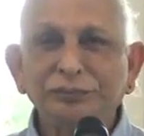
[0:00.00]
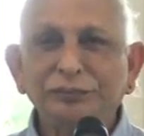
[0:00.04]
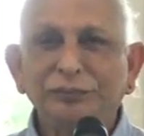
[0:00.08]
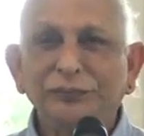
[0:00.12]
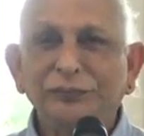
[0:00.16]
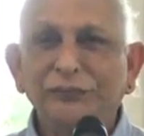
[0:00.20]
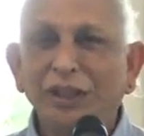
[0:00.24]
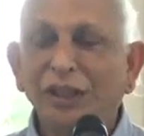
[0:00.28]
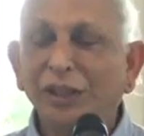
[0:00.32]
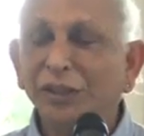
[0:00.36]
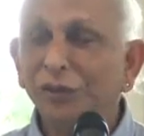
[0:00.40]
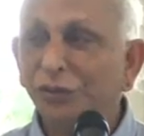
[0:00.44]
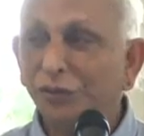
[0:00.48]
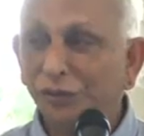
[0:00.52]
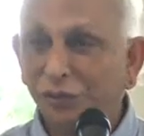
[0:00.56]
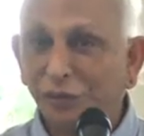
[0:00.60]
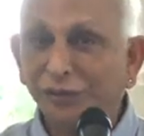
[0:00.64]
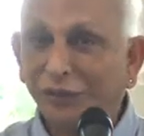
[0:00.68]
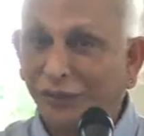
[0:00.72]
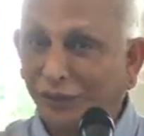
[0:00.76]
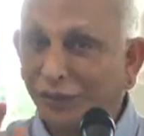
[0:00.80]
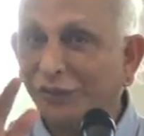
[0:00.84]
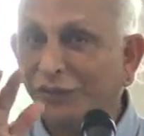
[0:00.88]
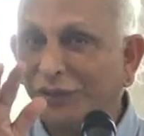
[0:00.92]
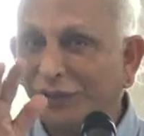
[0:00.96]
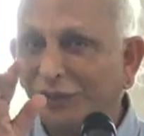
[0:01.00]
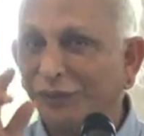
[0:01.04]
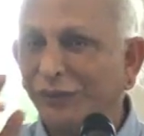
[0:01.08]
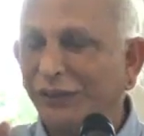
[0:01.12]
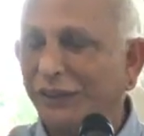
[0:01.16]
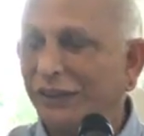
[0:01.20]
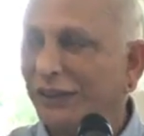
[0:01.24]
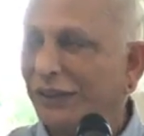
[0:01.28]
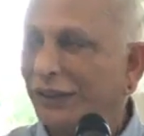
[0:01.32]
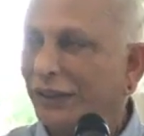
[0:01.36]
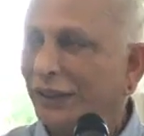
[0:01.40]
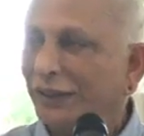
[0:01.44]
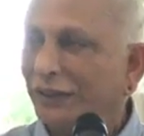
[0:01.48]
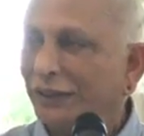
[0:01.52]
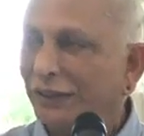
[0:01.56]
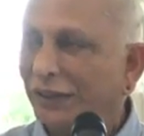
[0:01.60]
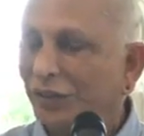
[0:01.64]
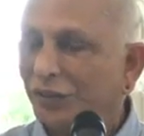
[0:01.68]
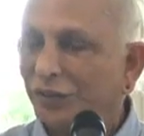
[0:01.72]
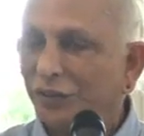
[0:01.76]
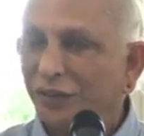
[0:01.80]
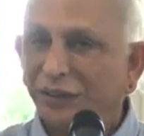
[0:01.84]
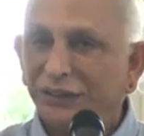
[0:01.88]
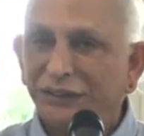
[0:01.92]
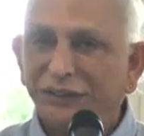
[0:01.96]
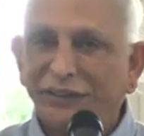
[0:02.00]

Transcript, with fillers: Now, 1 minute. Now,